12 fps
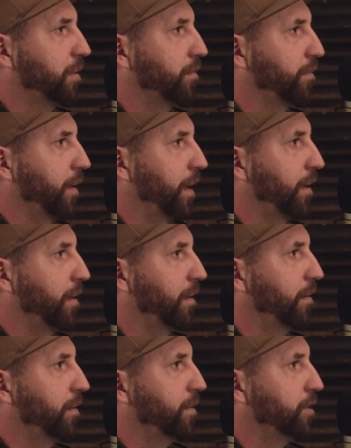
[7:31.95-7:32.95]
of like
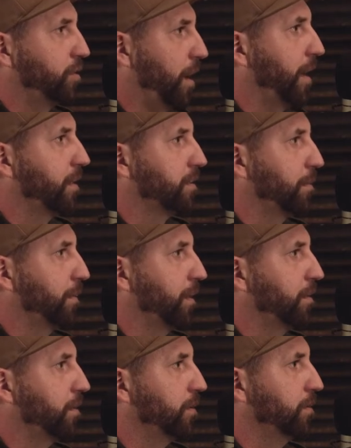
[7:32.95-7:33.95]
trying
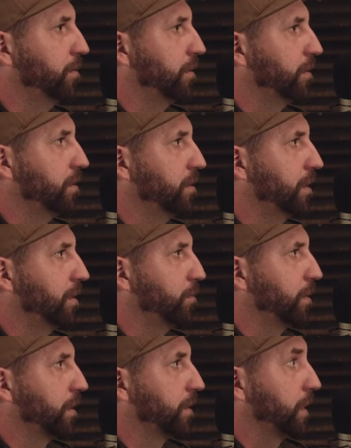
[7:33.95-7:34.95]
something new and seeing
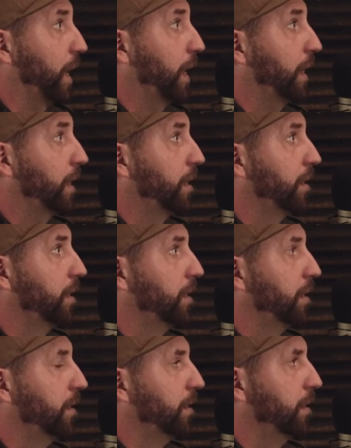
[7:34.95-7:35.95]
what it's like.
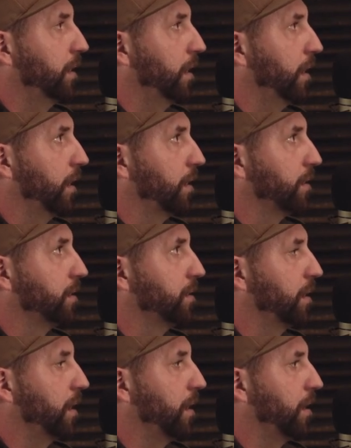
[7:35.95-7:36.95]
And
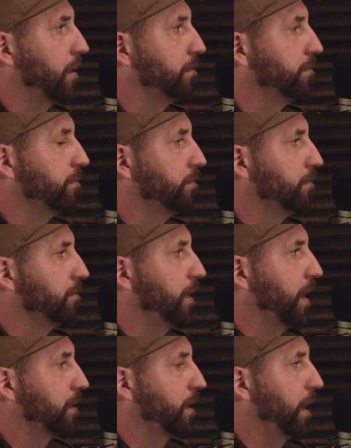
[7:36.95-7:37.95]
um,
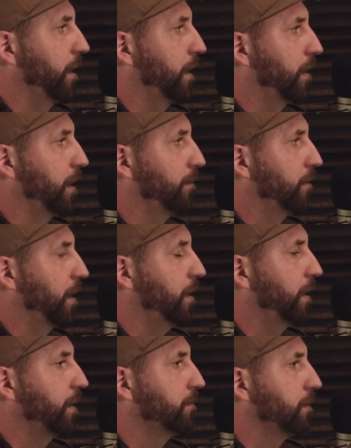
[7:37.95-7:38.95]
yeah, it's kind of like never
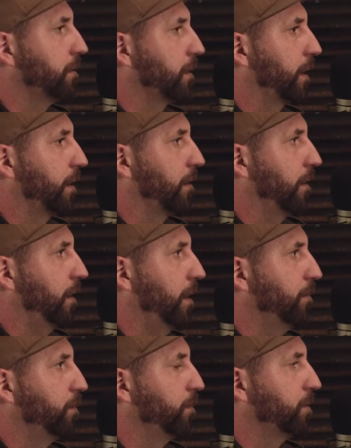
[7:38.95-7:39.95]
ending. You're like, all right,
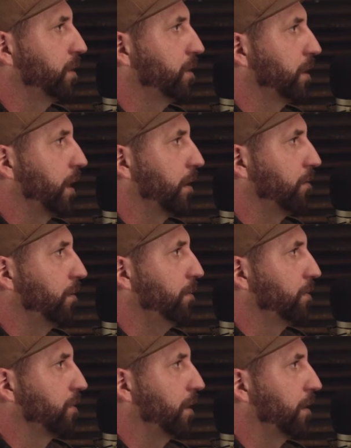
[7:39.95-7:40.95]
well, what's this like? Well,
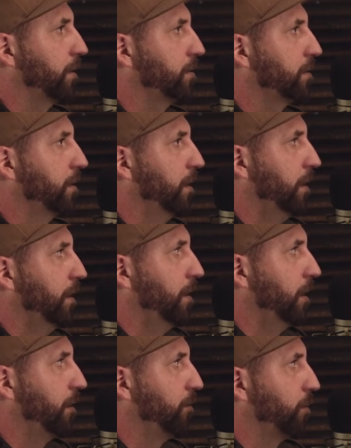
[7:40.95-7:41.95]
I'll try this.
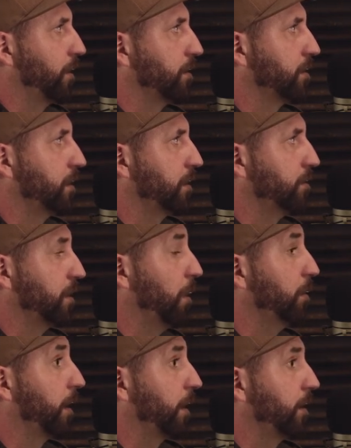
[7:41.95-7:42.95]
And if you realize that you
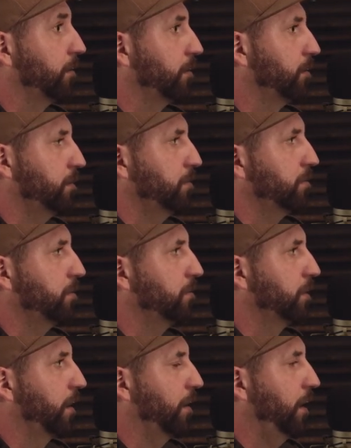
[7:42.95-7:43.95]
don't like it, and
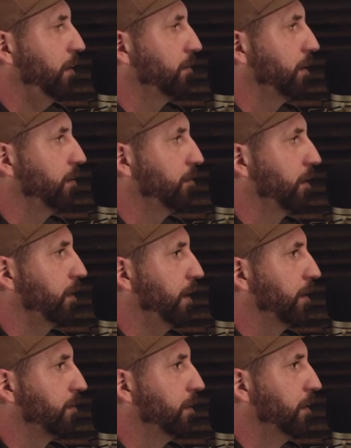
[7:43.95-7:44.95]
you're like, all right, no, fuck
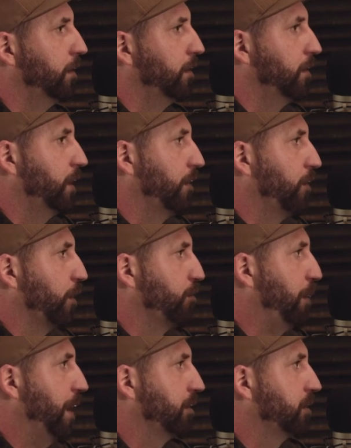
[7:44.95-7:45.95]
that. And you give those
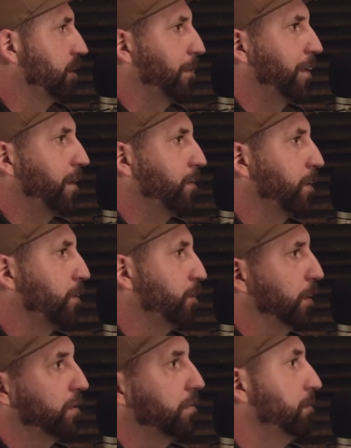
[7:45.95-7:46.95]
paints to somebody who know will
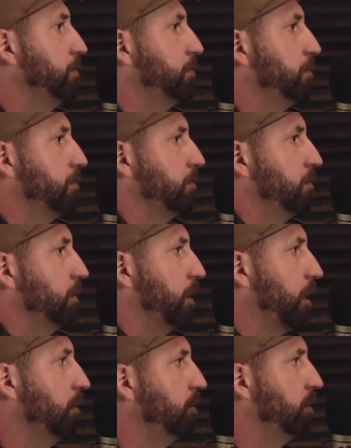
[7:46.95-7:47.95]
use them. Yeah. You
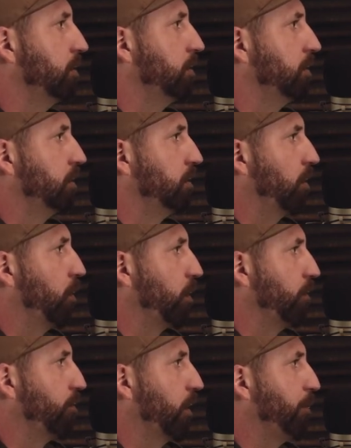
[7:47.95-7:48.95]
know, or
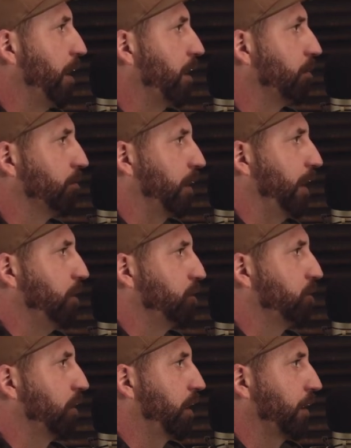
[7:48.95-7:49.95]
you free pile them. I usually
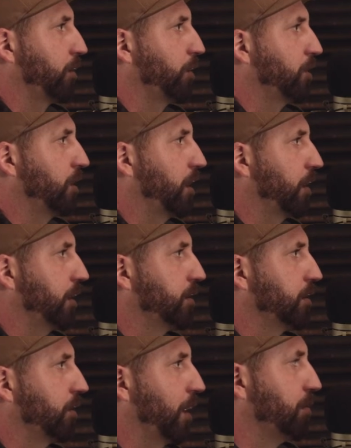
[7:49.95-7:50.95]
try to like reach out on
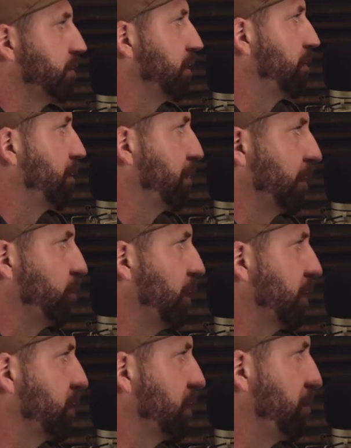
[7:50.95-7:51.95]
Instagram and see if anybody
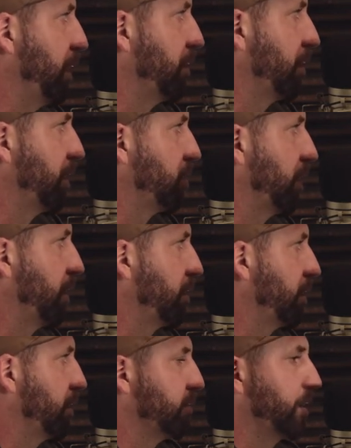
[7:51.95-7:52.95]
wants the paint that I tried
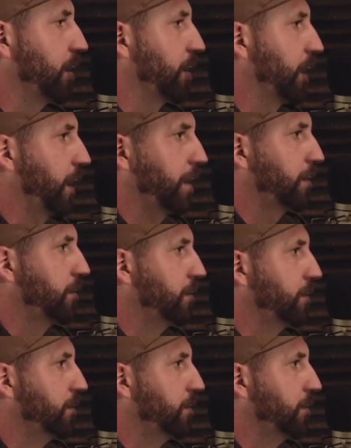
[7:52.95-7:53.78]
that I didn't like.